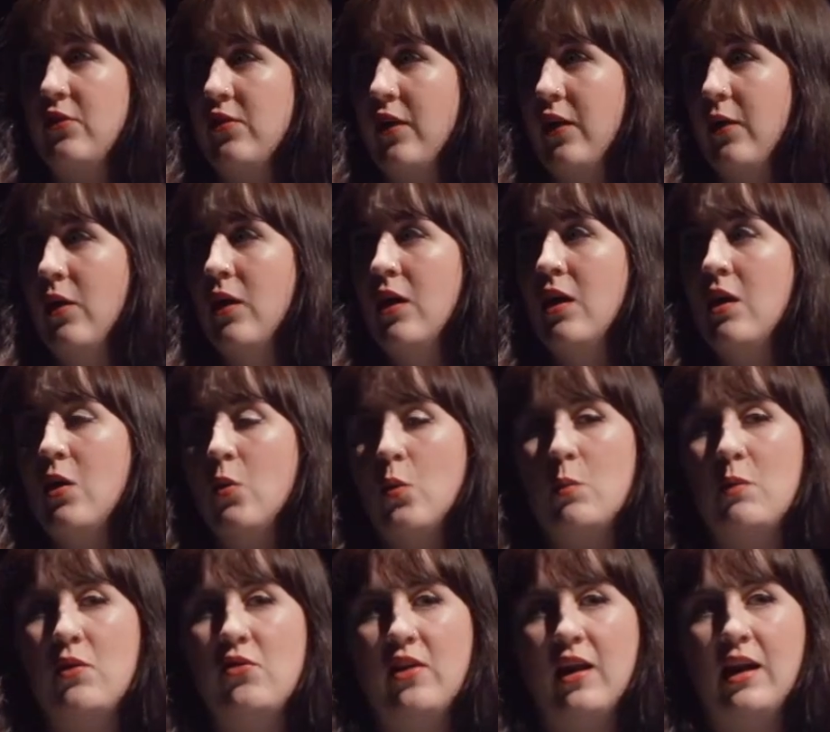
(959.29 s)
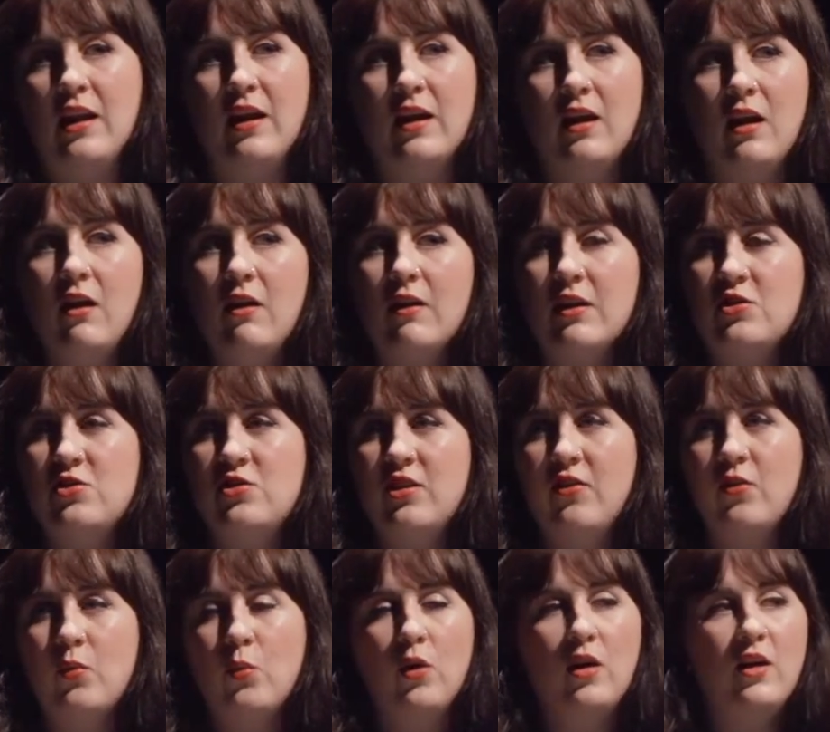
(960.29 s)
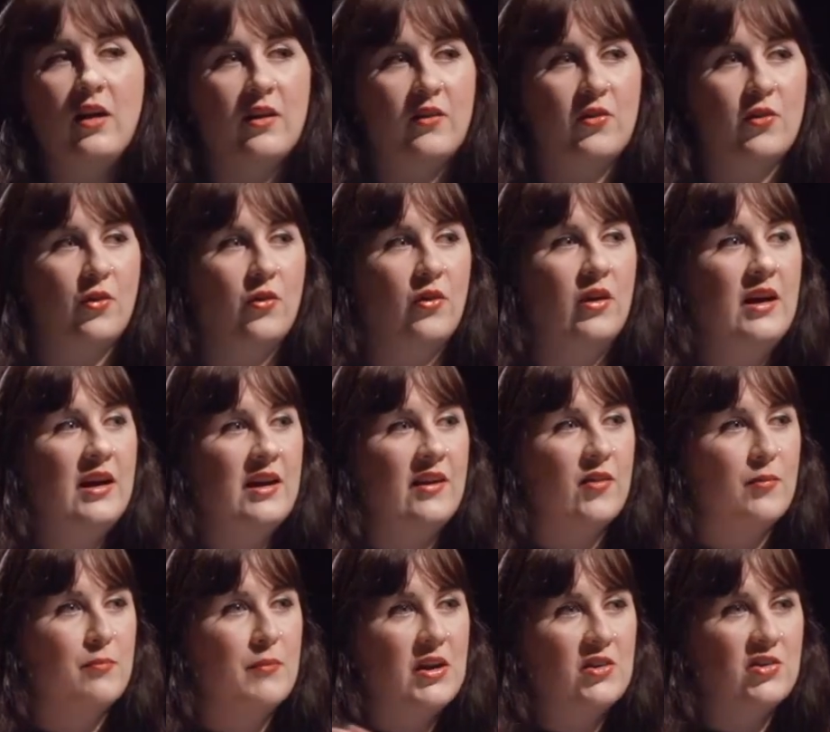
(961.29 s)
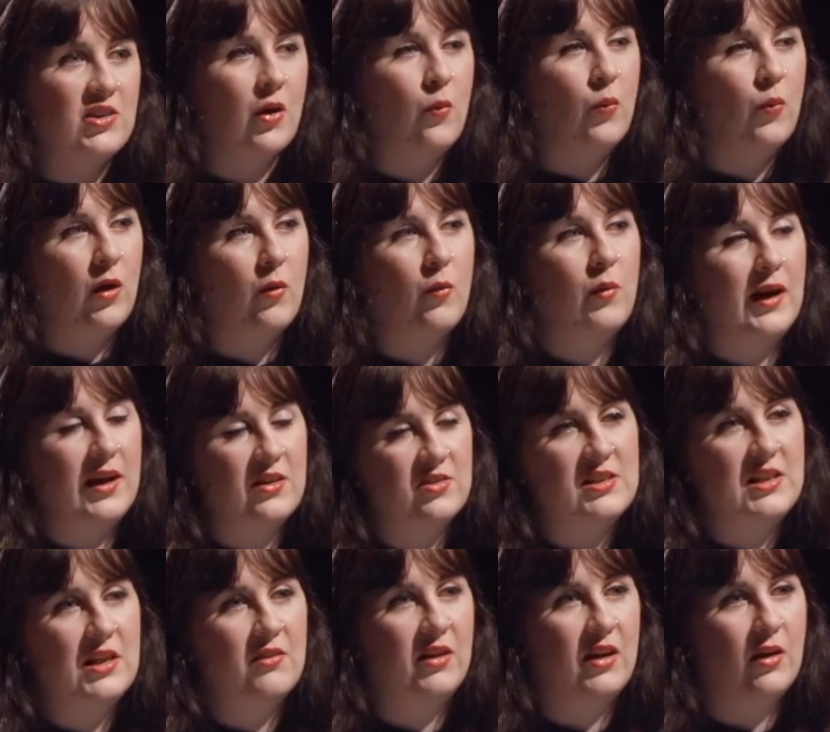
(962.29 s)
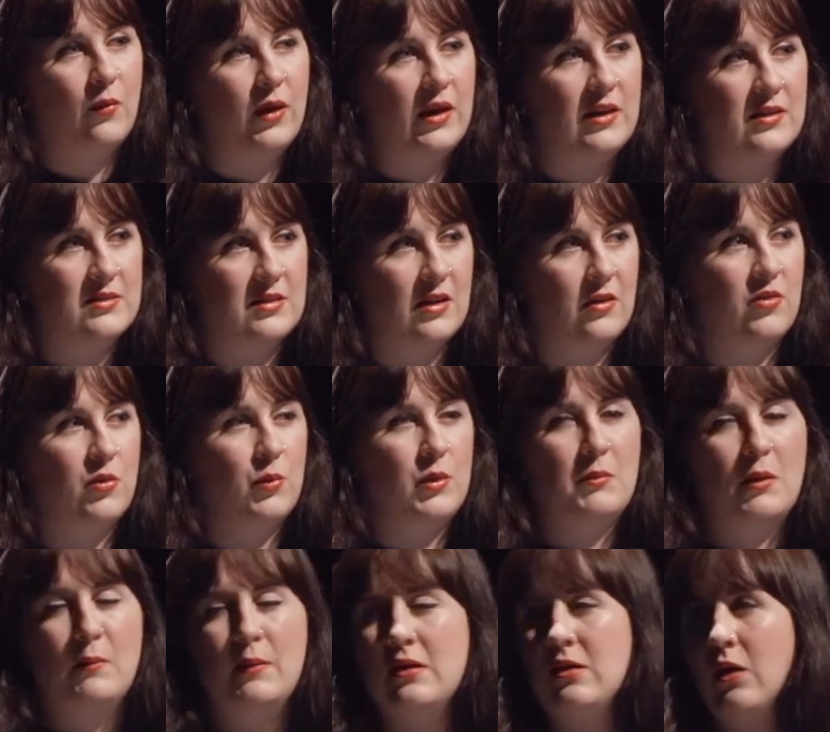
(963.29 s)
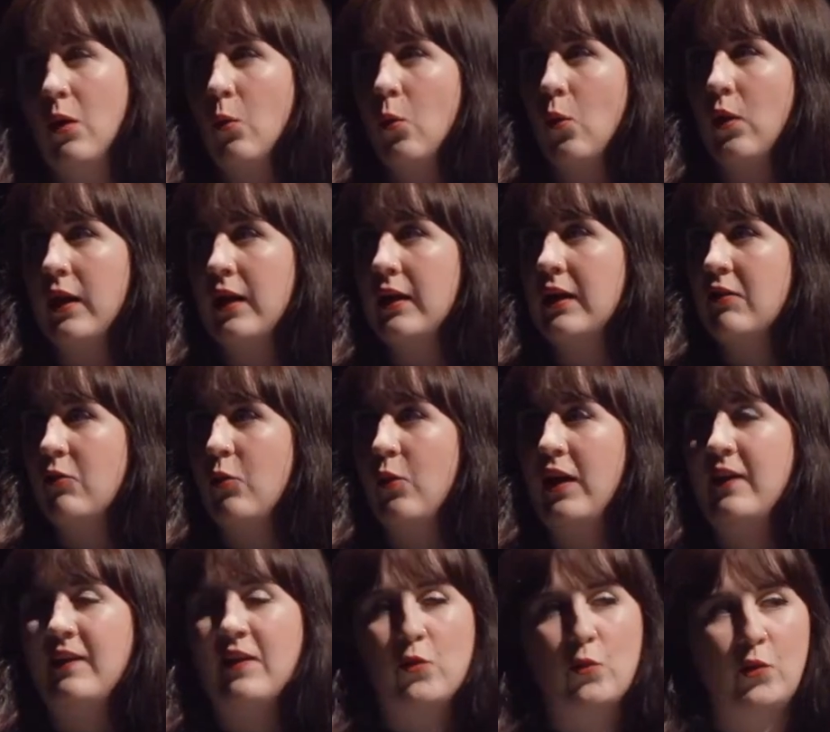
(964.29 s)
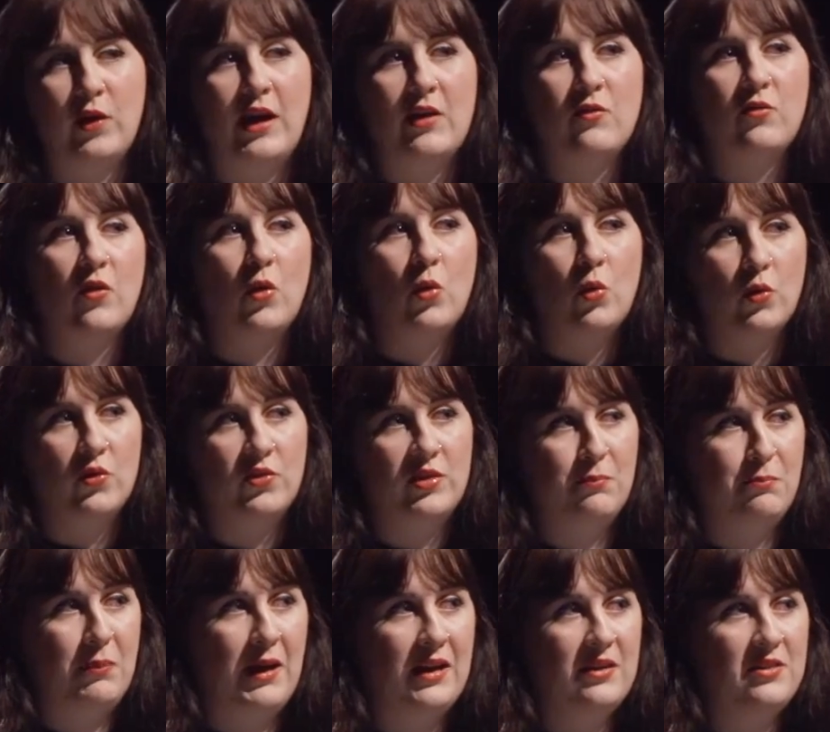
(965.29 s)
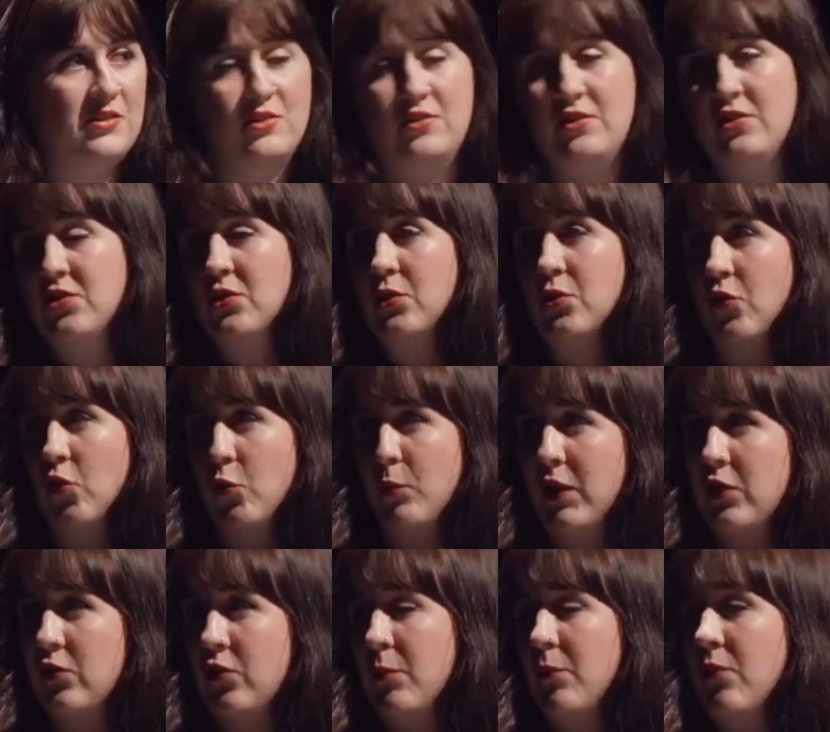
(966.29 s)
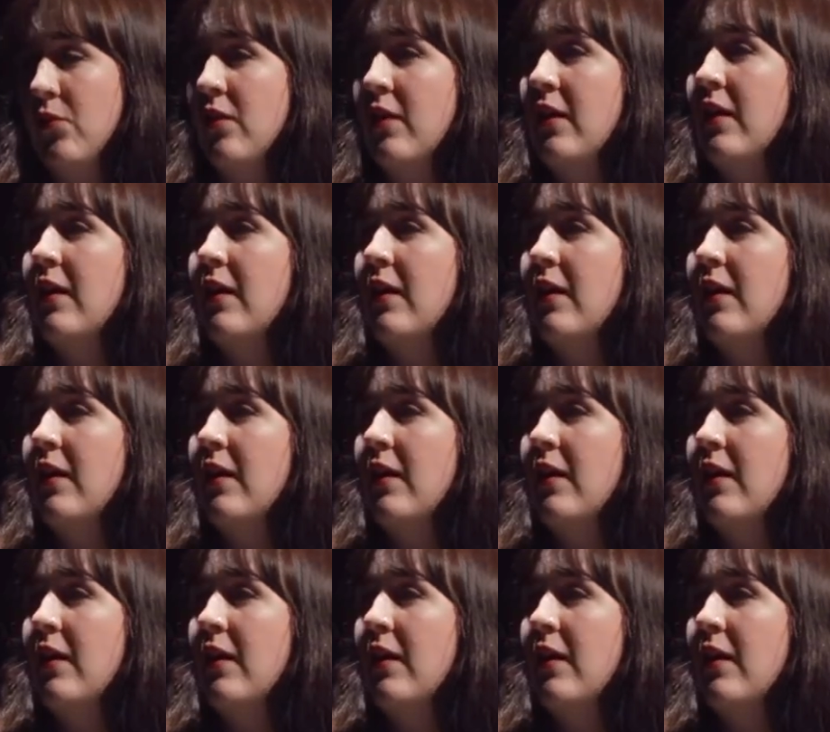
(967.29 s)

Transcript: So when we say it just works, or it's magic, are we actually giving away stuff that we maybe don't want to give away? And that's why you have haunted pandas in children's bedrooms.